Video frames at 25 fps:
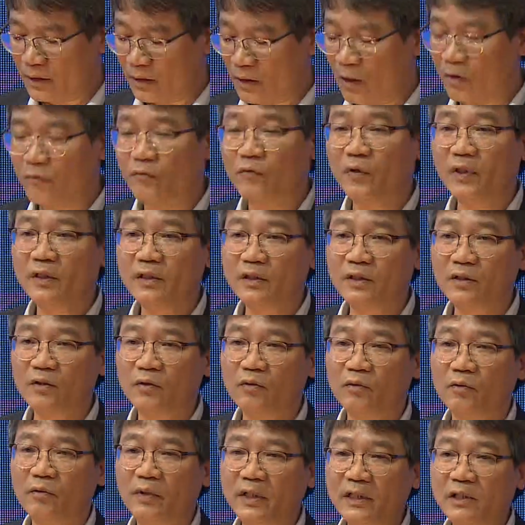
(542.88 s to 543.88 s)
conference
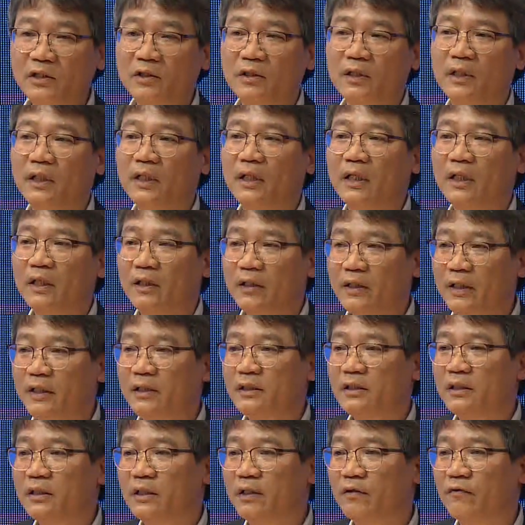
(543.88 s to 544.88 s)
to reach
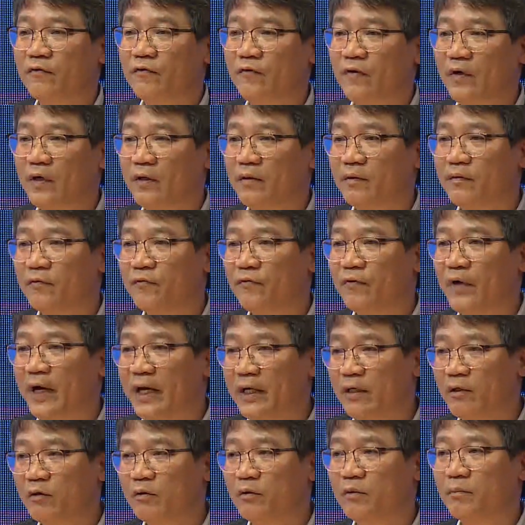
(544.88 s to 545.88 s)
this
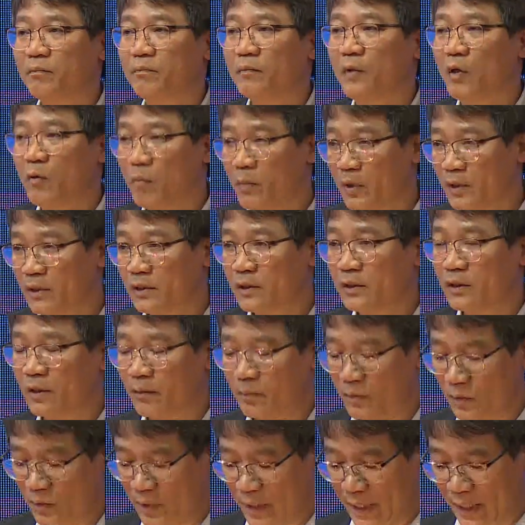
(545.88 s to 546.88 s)
final moments of
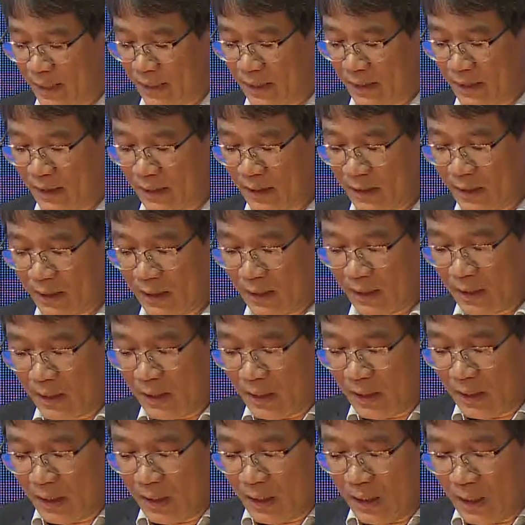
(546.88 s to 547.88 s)
today.
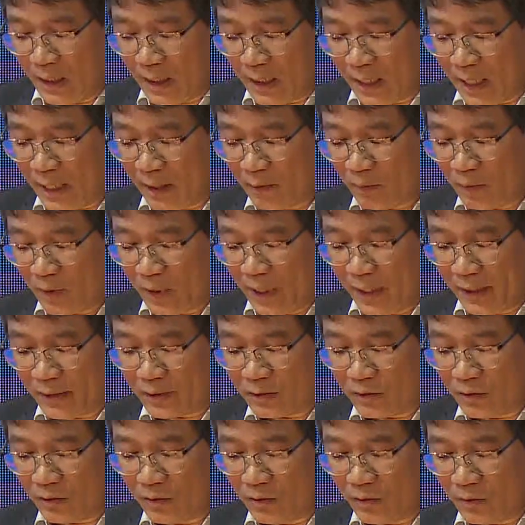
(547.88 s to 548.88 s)
I would like
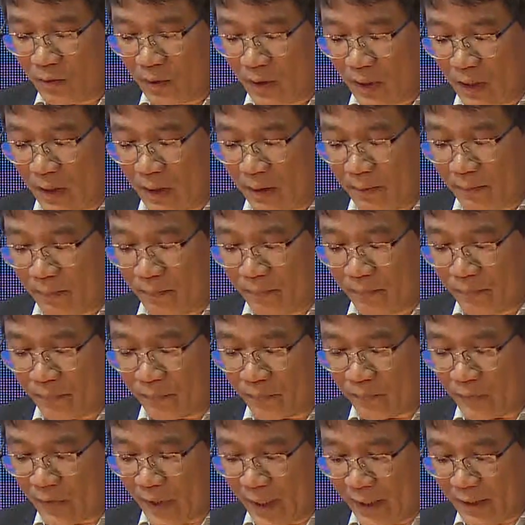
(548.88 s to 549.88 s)
to
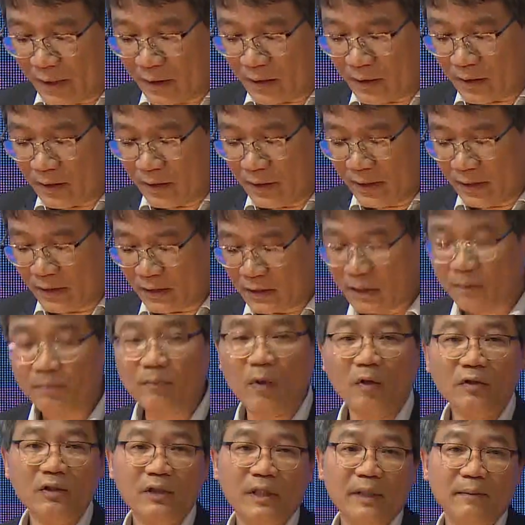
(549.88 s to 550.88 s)
thank the
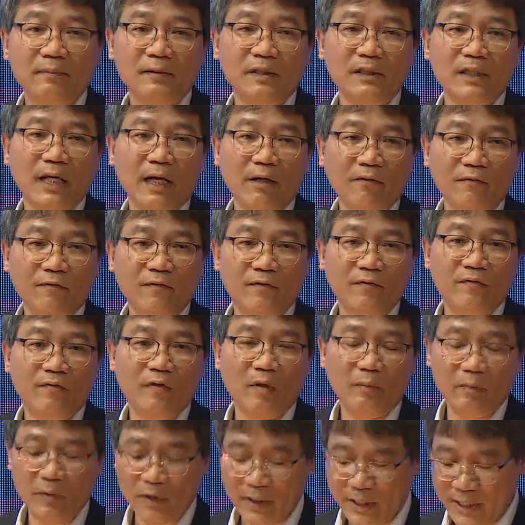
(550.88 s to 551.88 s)
supportive staff
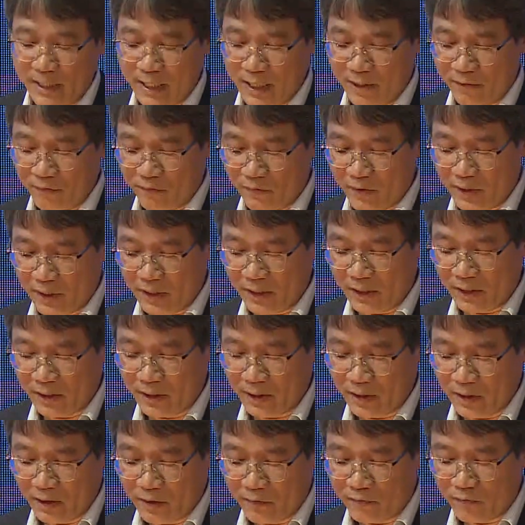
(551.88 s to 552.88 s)
from the DAV,
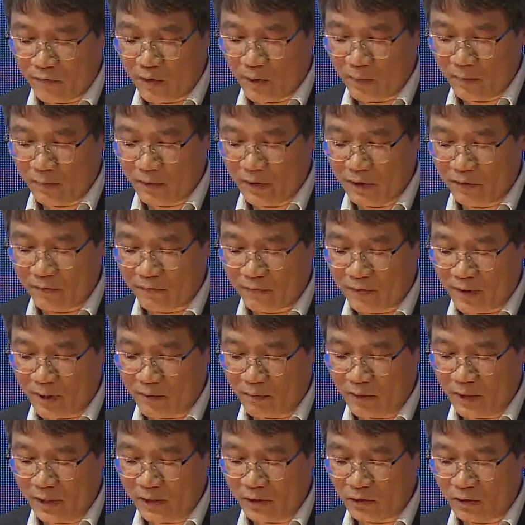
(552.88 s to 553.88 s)
from the
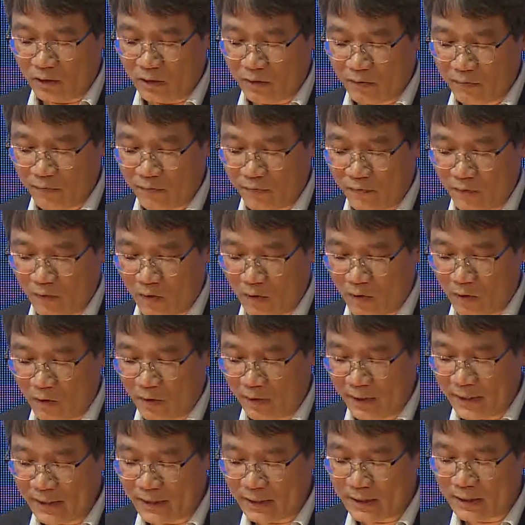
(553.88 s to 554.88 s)
Foundation for
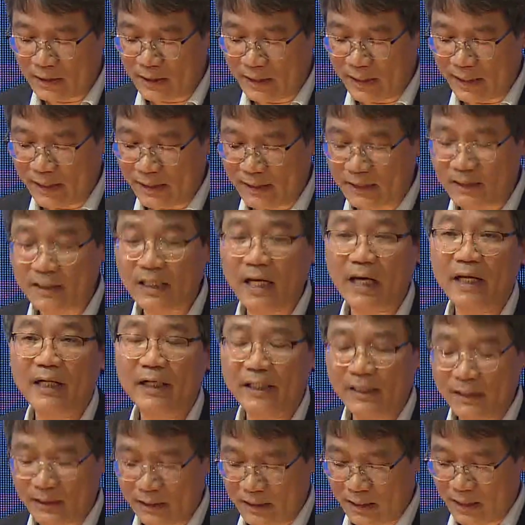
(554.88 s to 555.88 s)
East Sea
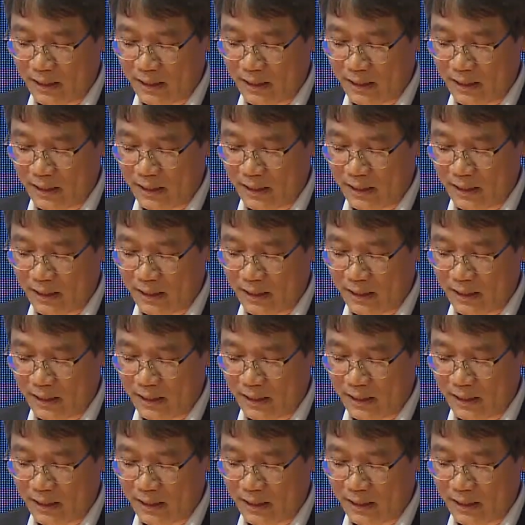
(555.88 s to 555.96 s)
Studies,